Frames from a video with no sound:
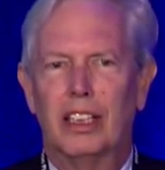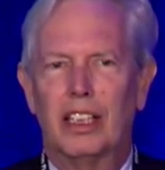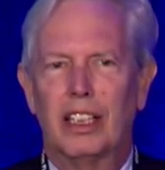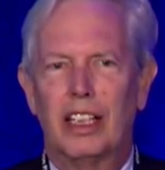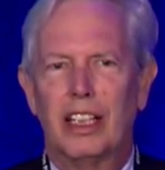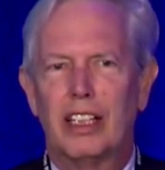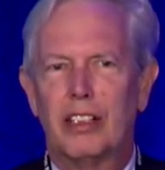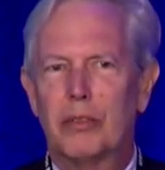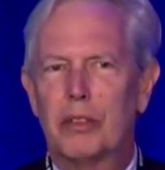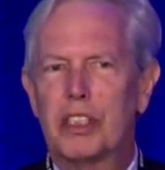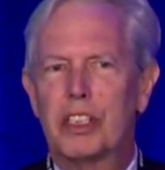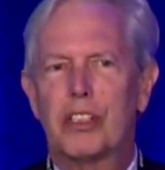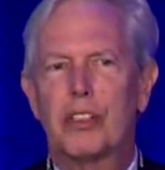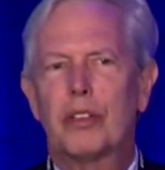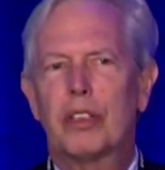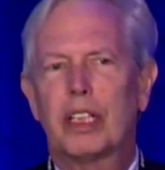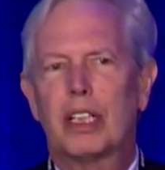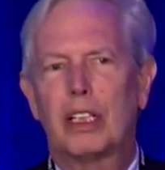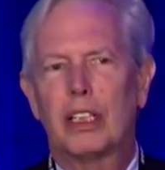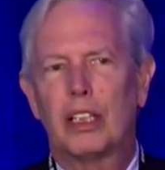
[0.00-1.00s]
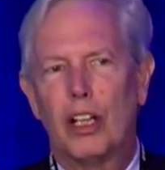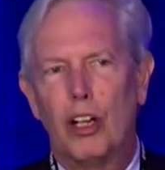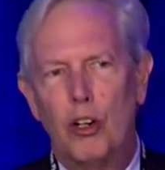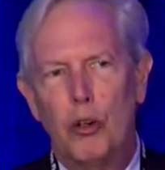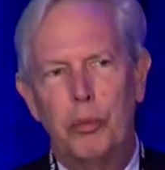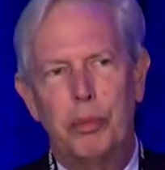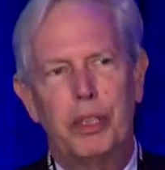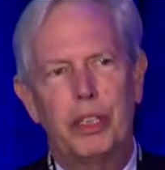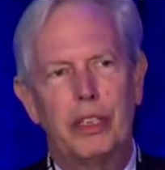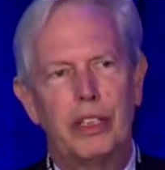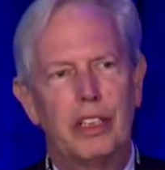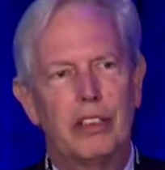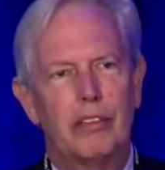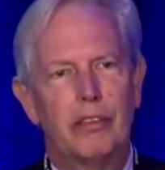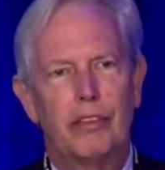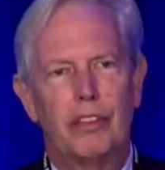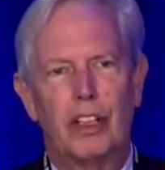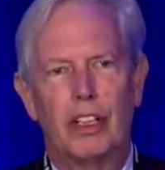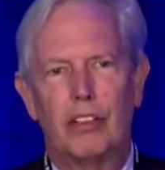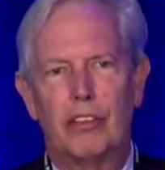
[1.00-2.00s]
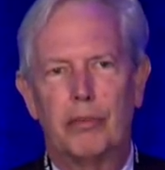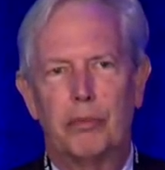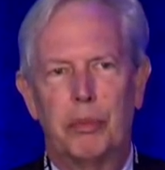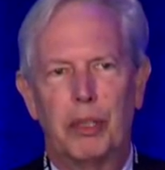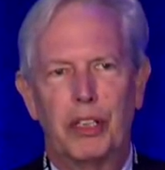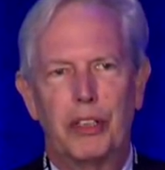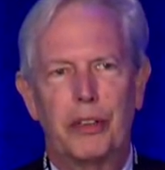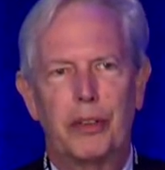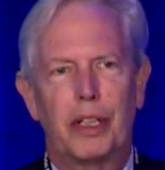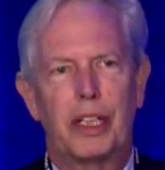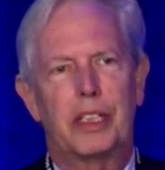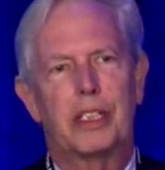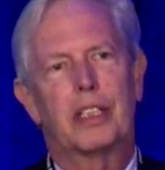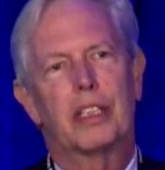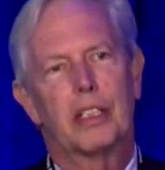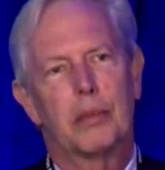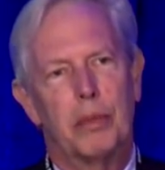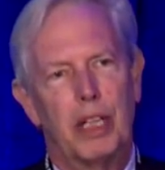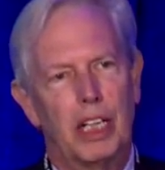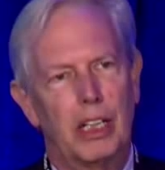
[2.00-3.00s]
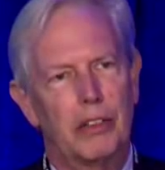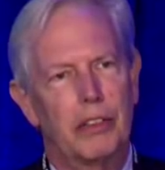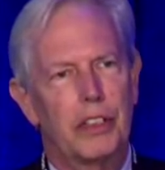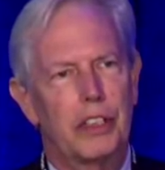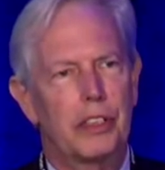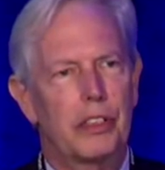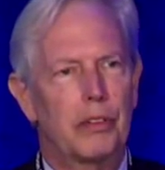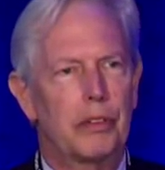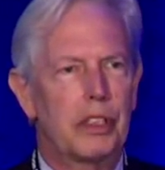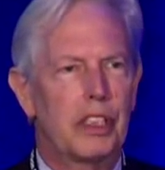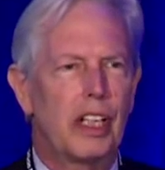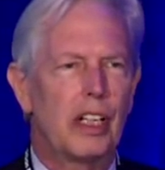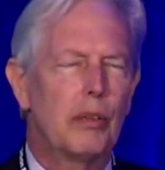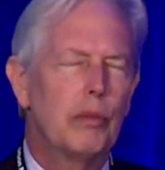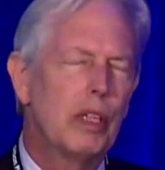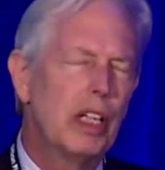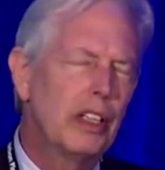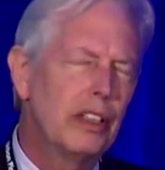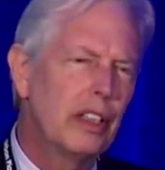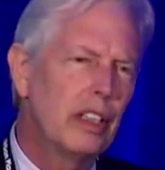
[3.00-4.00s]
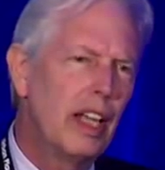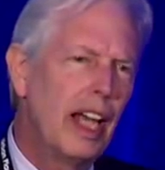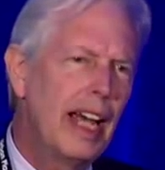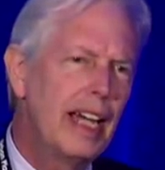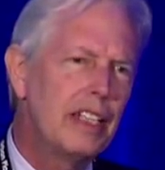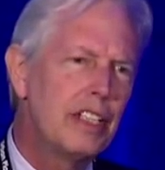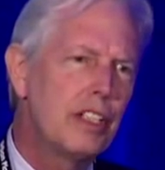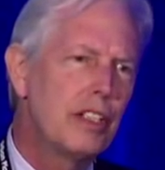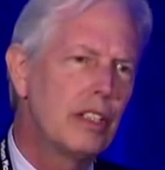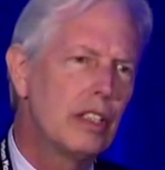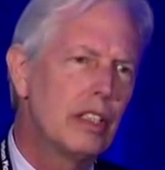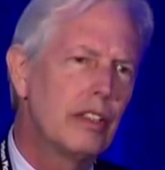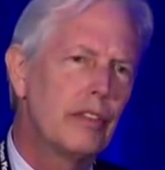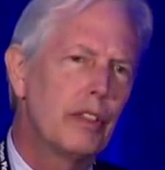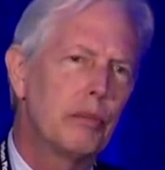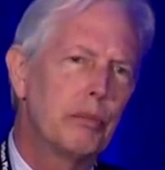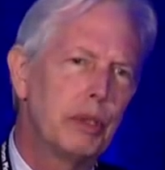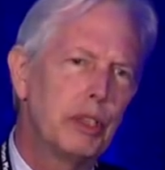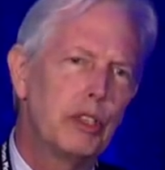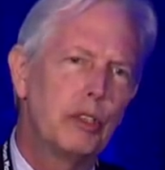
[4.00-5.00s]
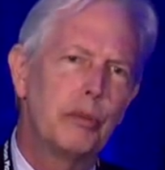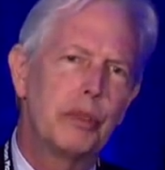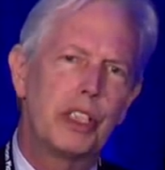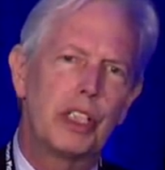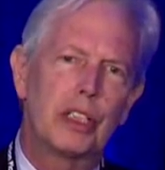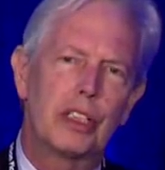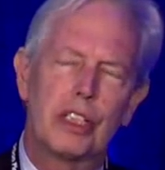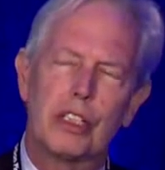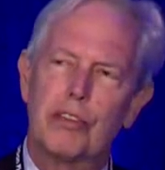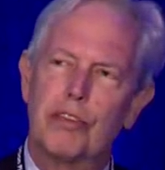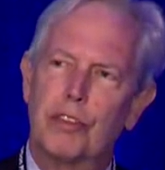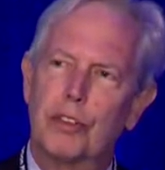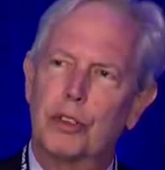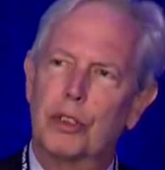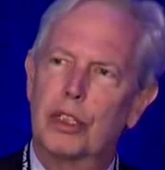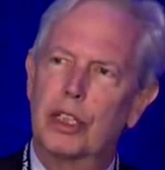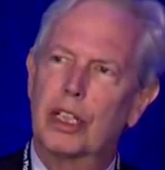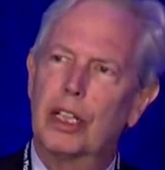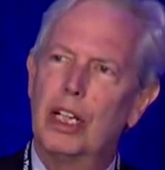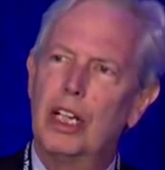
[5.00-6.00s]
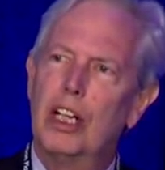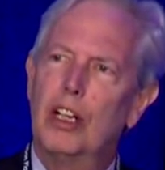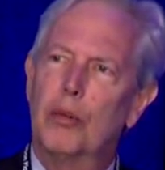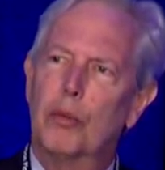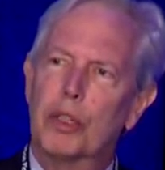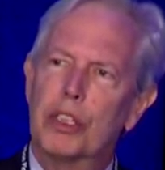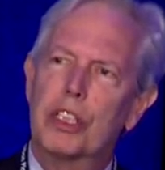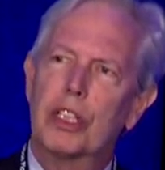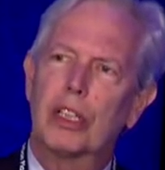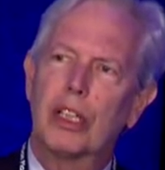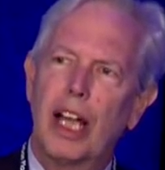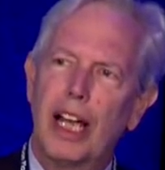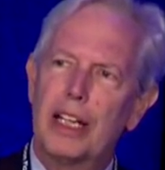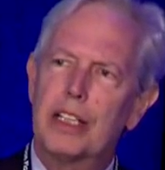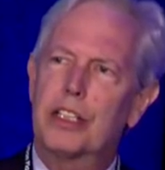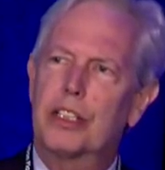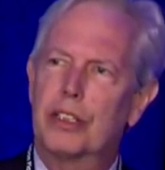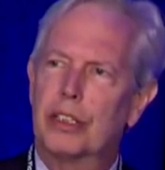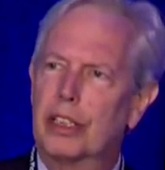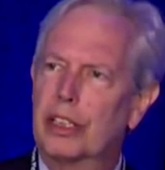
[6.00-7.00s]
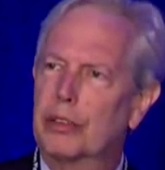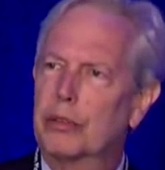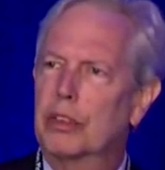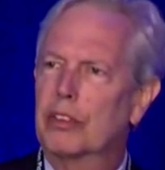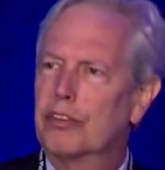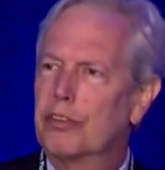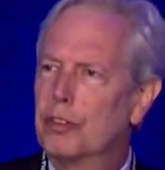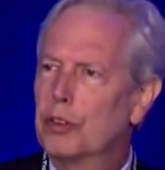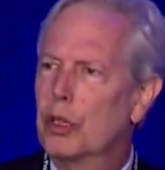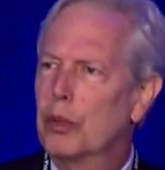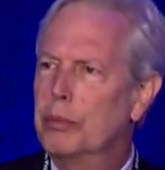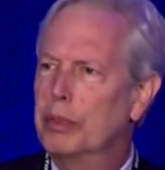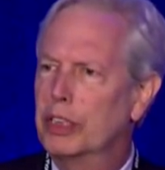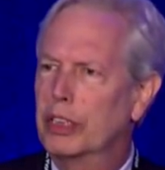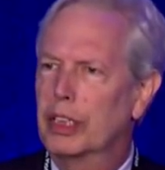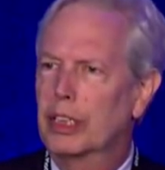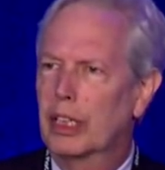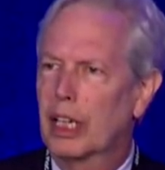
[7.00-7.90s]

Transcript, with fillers: And it was during a low period of, of birth rates. And demographers will say, well, the last year of the boom, 64, was the last year there were 4 million